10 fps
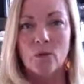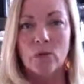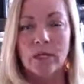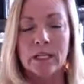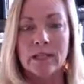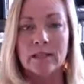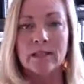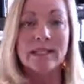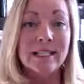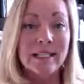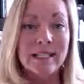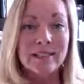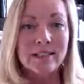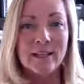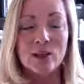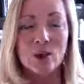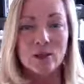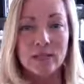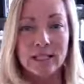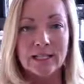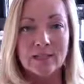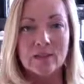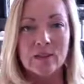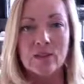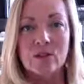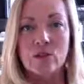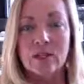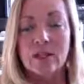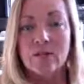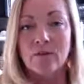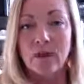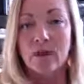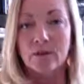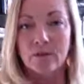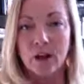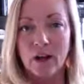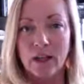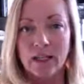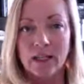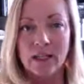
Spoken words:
putting seeds in our list so we can verify